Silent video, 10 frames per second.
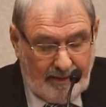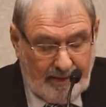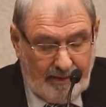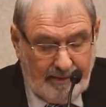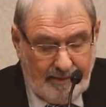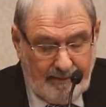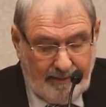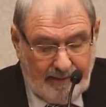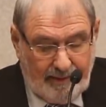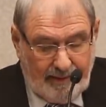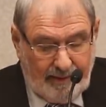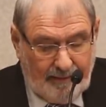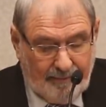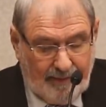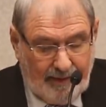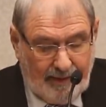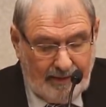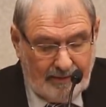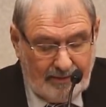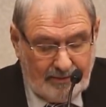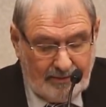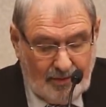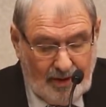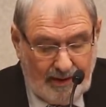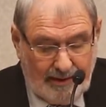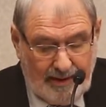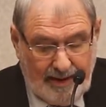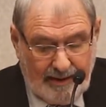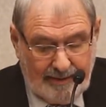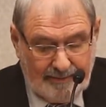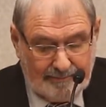And so I got